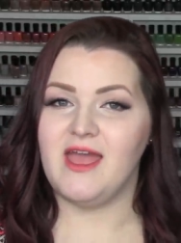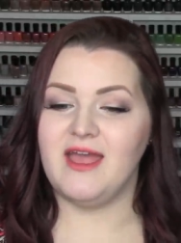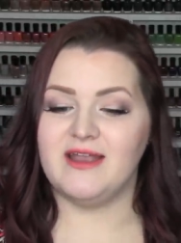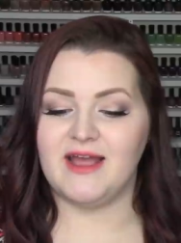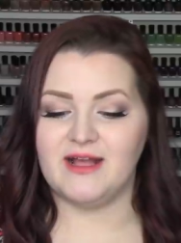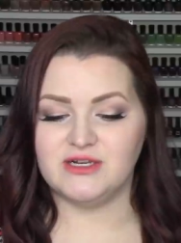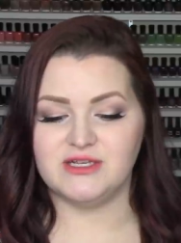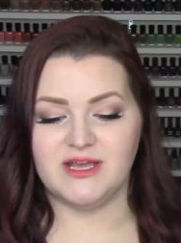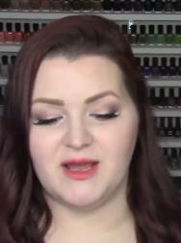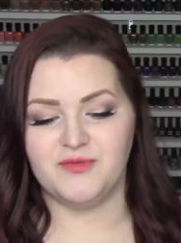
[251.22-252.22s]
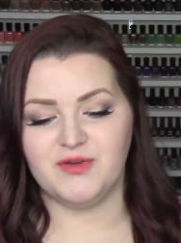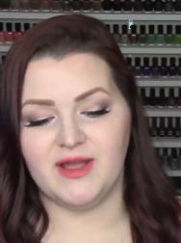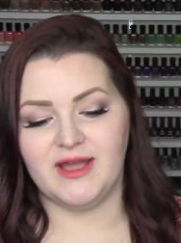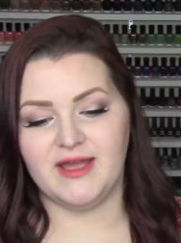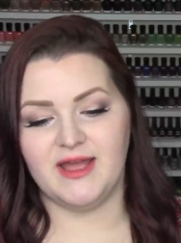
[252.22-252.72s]
And actually after
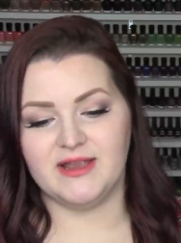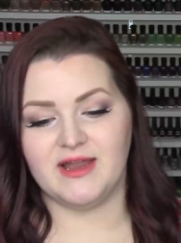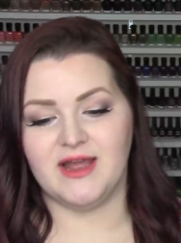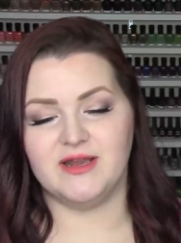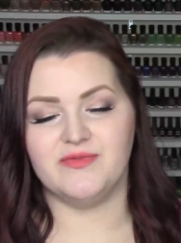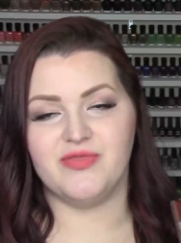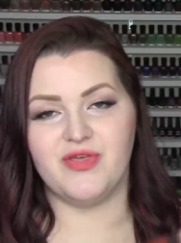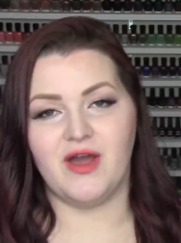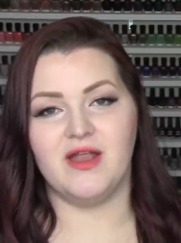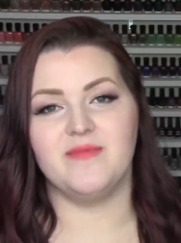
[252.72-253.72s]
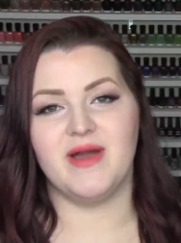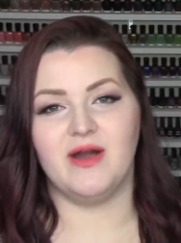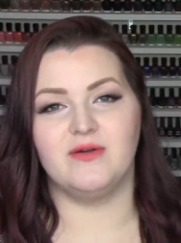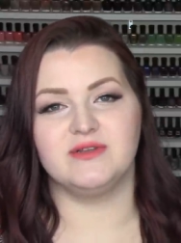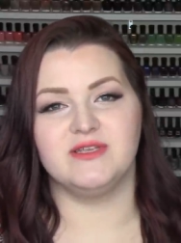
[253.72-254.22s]
I had kind of thought
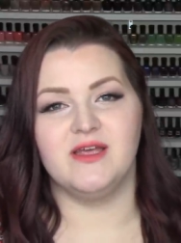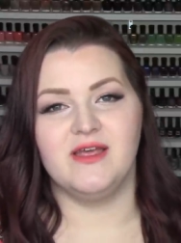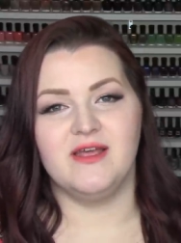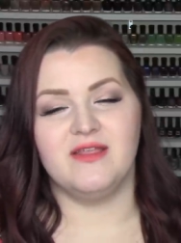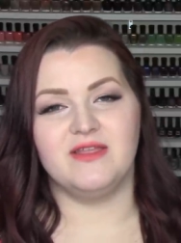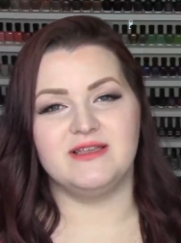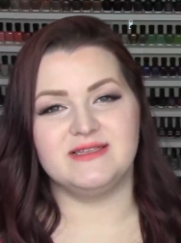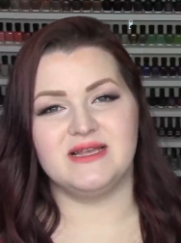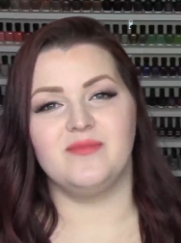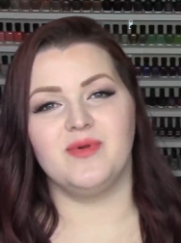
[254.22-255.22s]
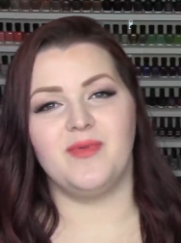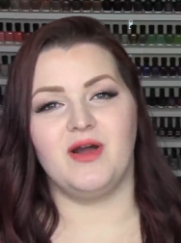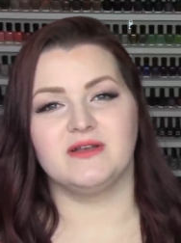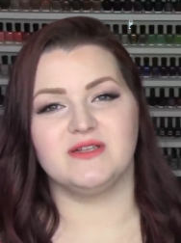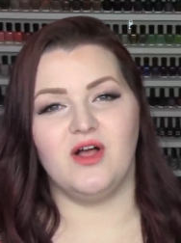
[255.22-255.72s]
about the December
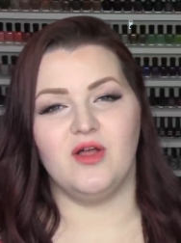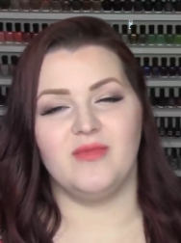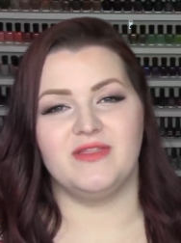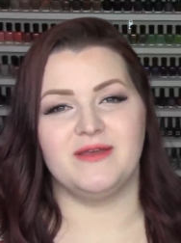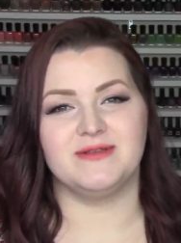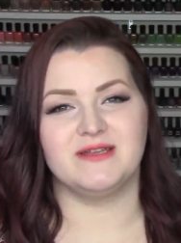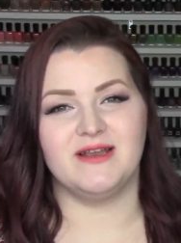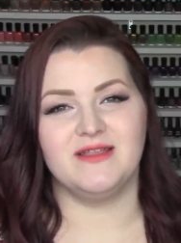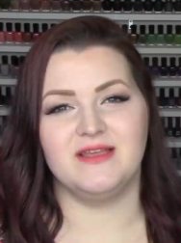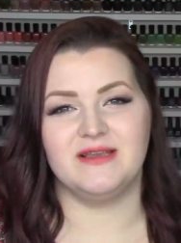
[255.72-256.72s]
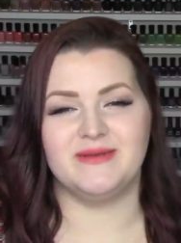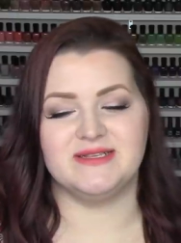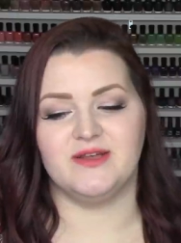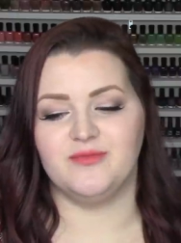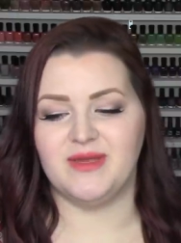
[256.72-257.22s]
box all month, I was kind of thinking to
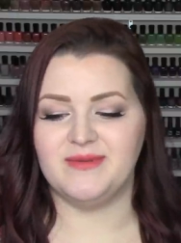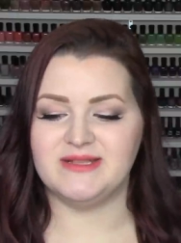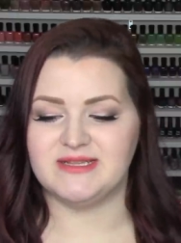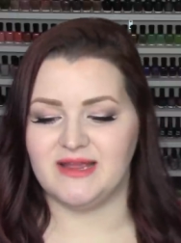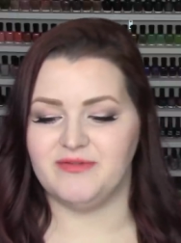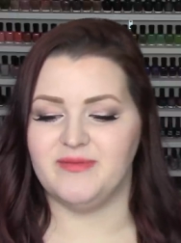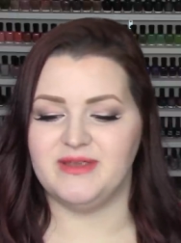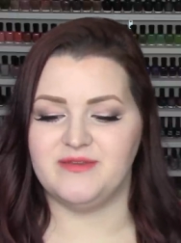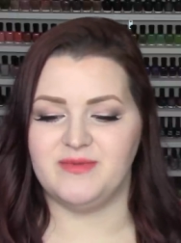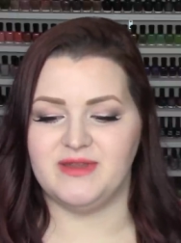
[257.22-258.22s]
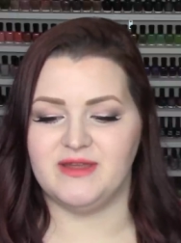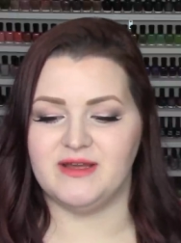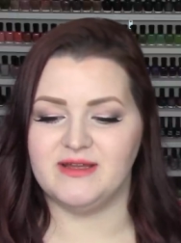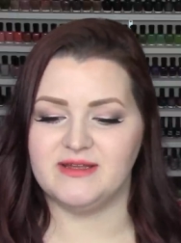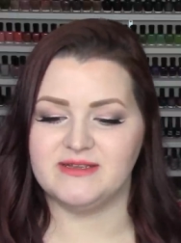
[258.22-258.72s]
myself, maybe it's time for me to be,
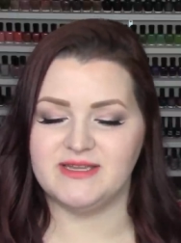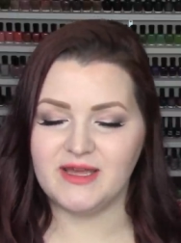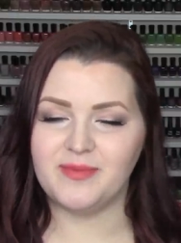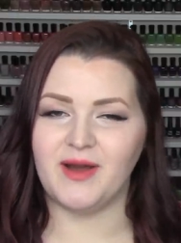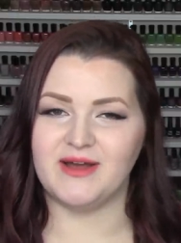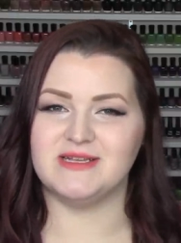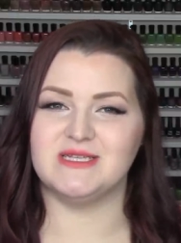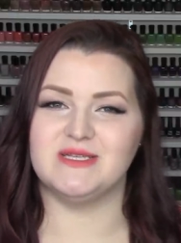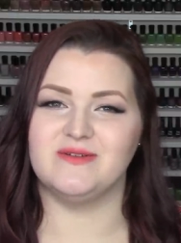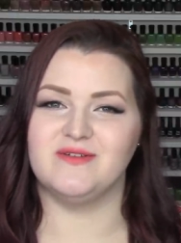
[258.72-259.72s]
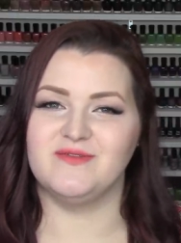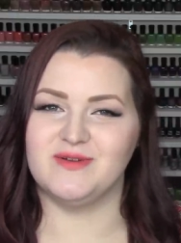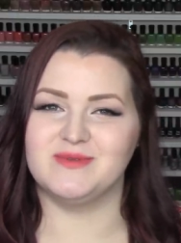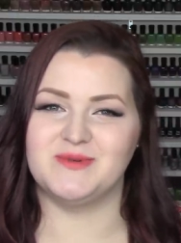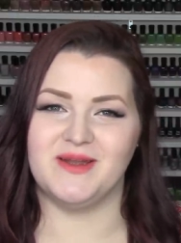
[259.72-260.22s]
take a pause
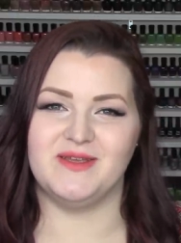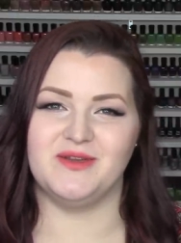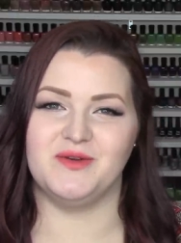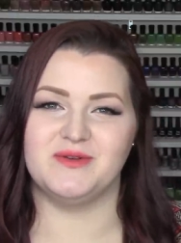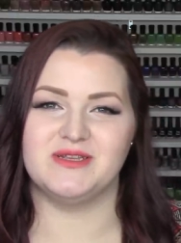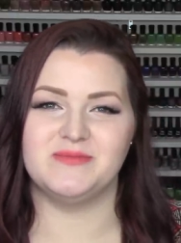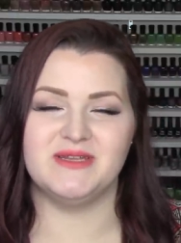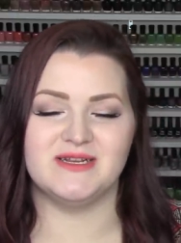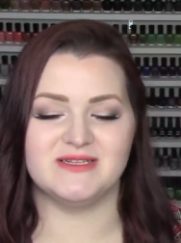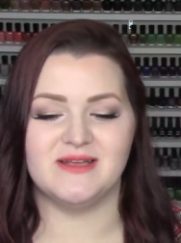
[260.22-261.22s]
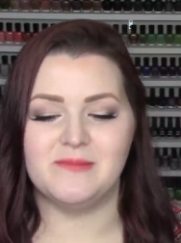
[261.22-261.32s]
from Square Hue just because